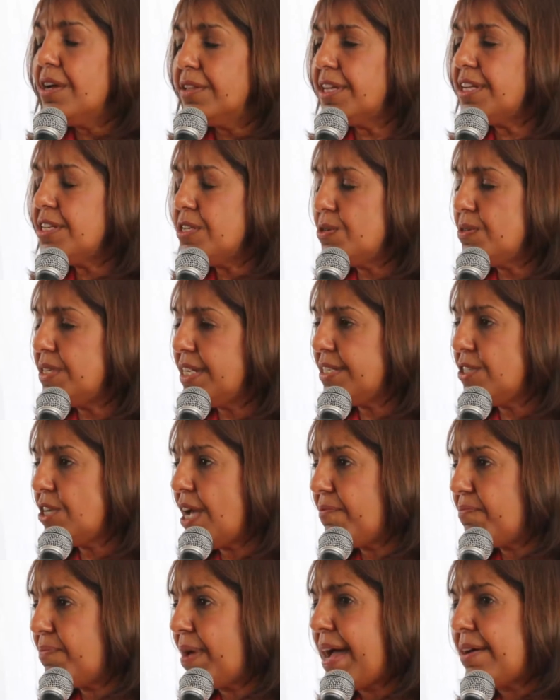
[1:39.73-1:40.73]
then you need to
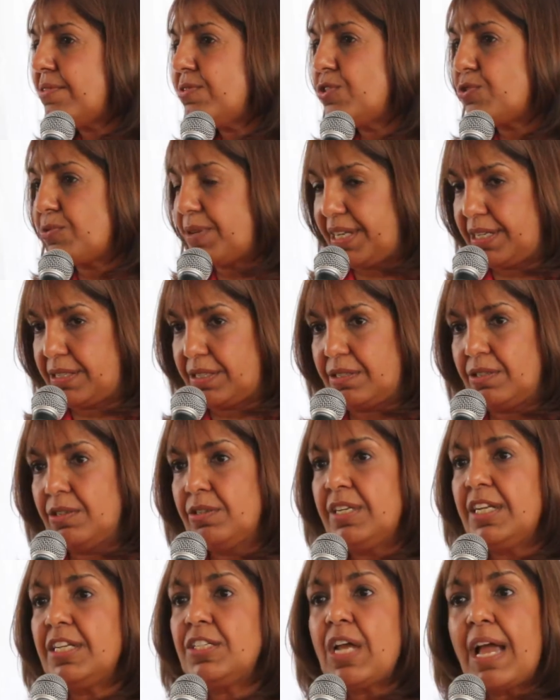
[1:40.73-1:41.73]
have boundaries.
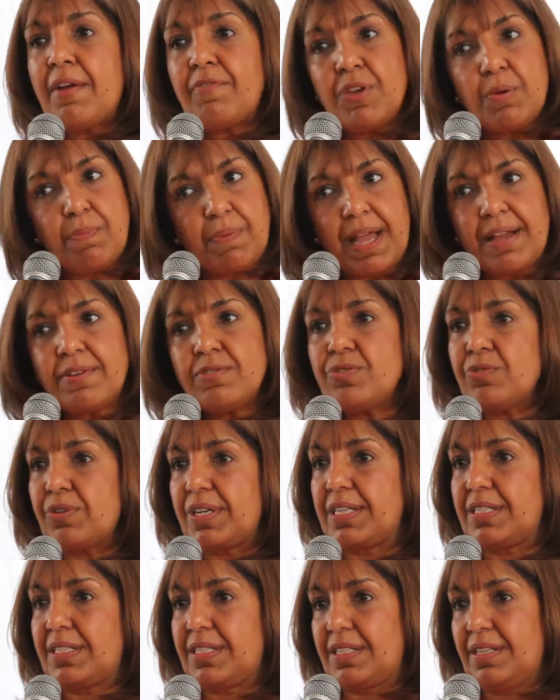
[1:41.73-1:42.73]
You need to have your
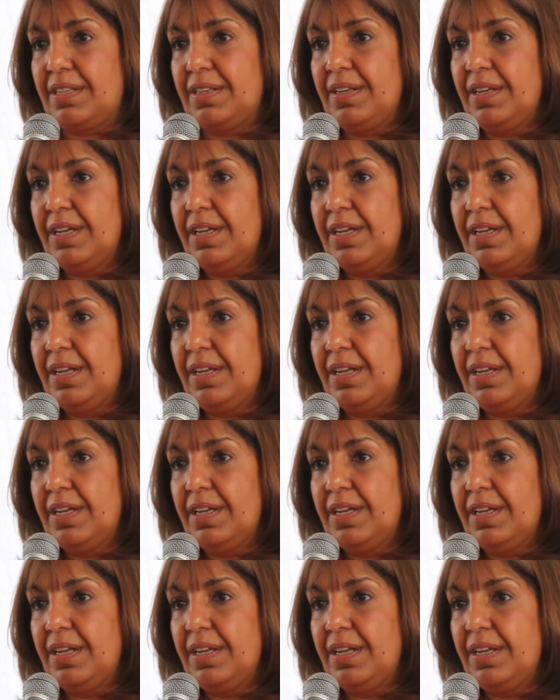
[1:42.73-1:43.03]
boundaries.